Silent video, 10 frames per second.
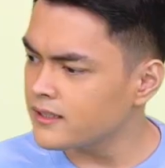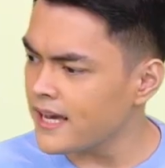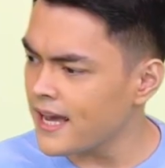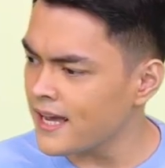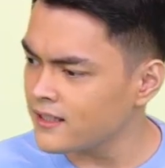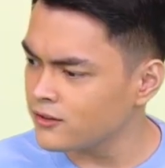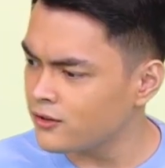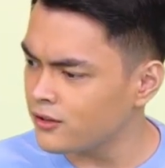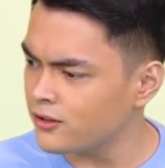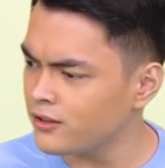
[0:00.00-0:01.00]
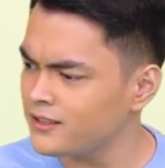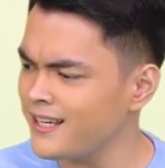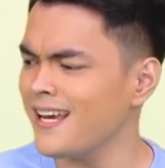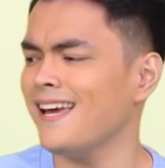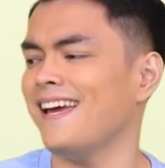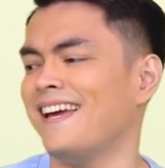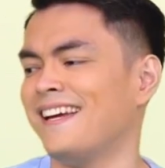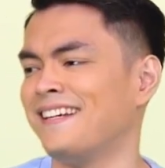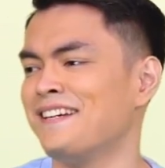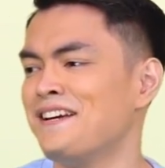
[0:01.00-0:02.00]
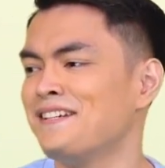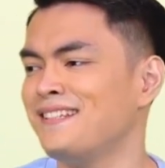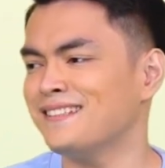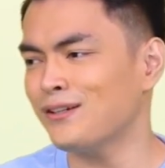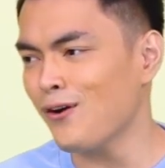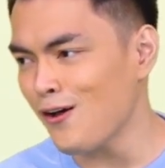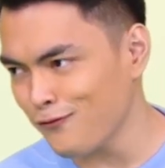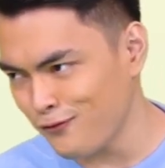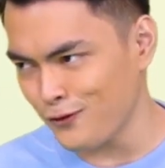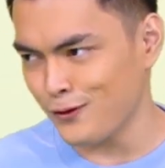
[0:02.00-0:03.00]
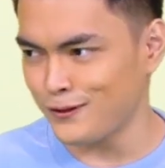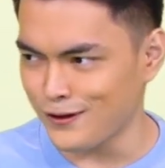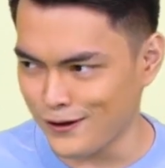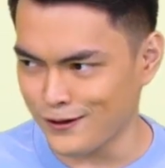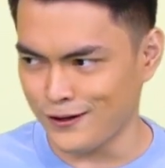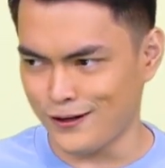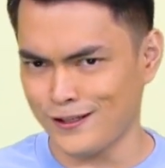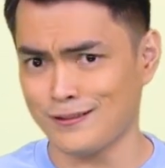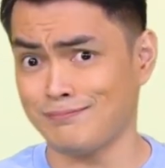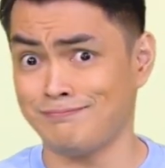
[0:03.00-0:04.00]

canned goods. Hey, these are all food, Agot.